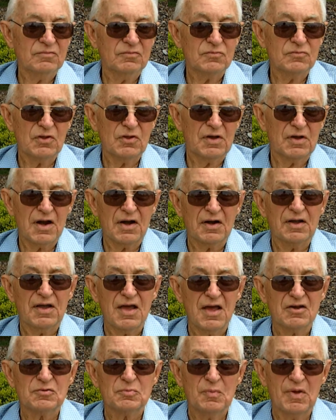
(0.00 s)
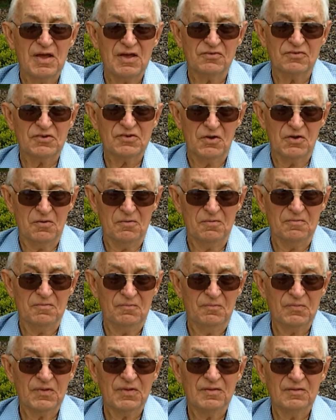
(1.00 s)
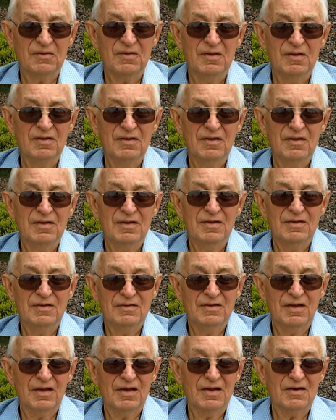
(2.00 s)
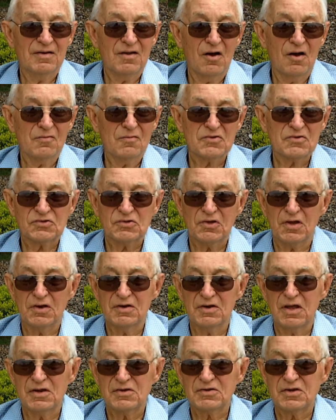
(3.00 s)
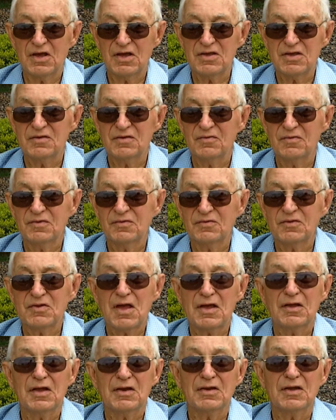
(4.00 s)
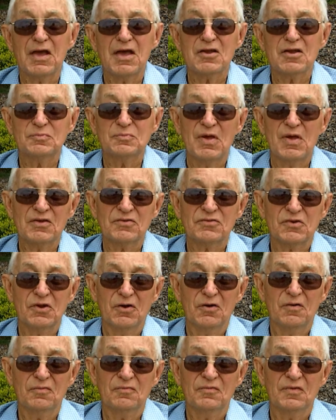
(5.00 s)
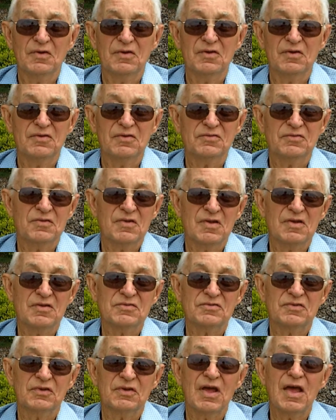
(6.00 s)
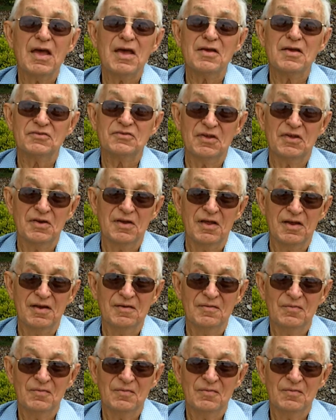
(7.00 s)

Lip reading: You got a gas mask on, and all of a sudden they tell you take that gas mask off, and there's gas in there.